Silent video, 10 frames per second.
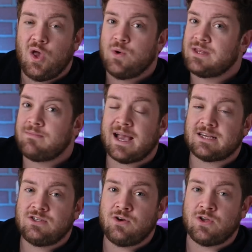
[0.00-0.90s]
With the Mac
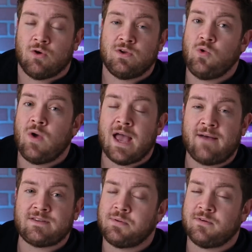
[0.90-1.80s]
Studio, you
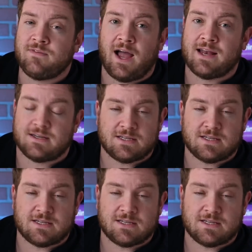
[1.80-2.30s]
have to provide a